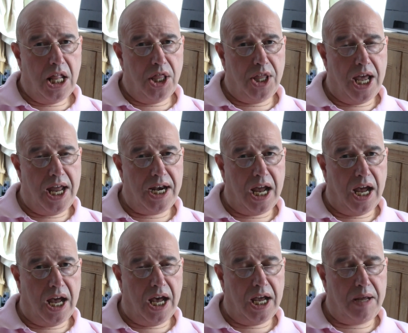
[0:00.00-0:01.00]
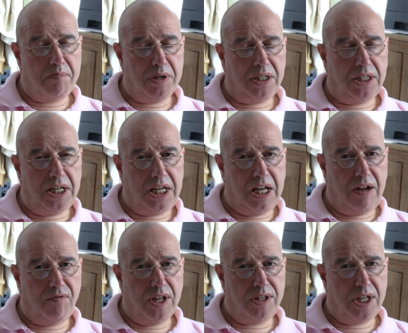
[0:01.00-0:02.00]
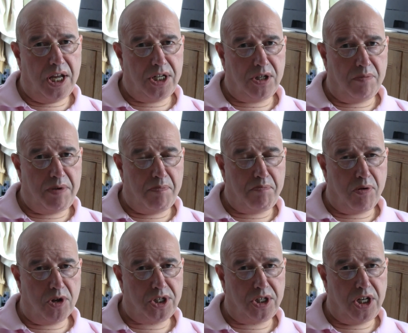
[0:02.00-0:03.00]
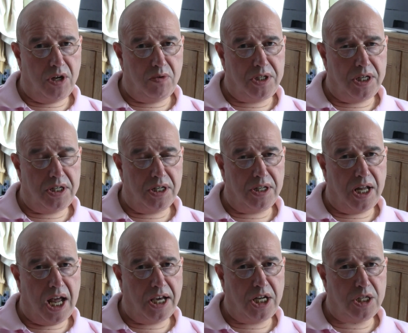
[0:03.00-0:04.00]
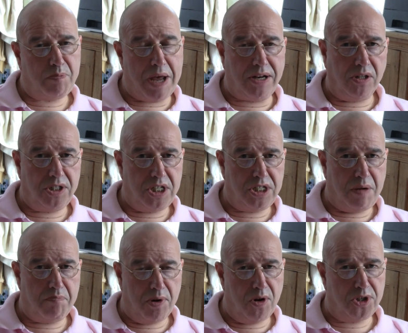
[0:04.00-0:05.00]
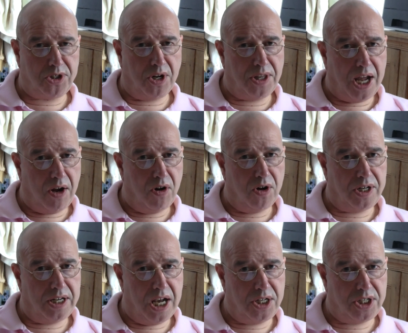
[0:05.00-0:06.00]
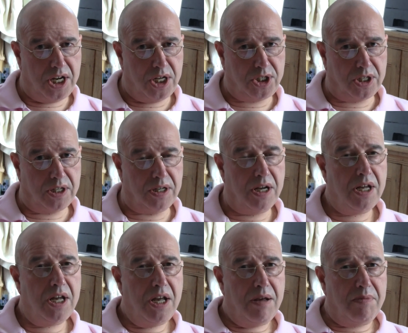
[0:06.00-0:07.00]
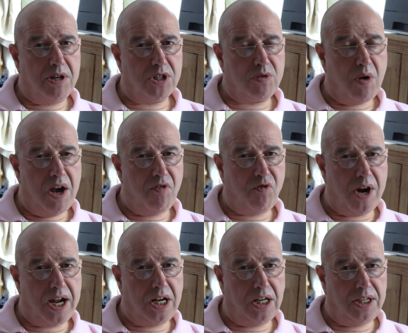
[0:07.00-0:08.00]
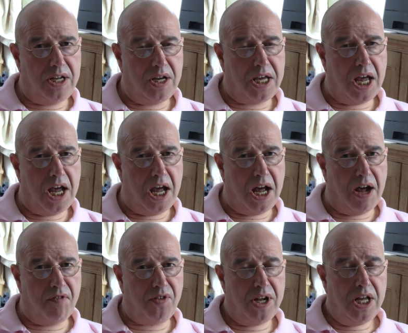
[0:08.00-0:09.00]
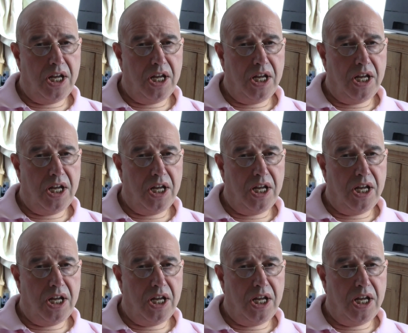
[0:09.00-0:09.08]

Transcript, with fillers: then I believe that they should be prosecuted and the highest penalties imposed on that organisation. Because quite frankly, you can't have